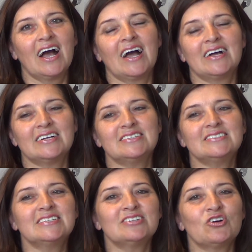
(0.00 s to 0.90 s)

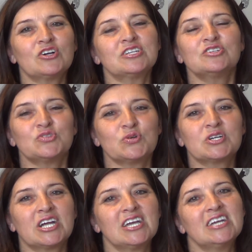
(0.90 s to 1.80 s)
and in order to
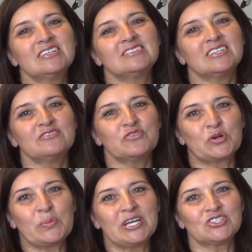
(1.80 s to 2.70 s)
create
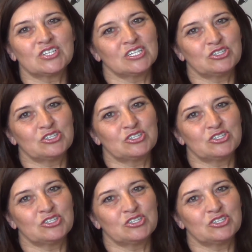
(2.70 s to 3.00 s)
information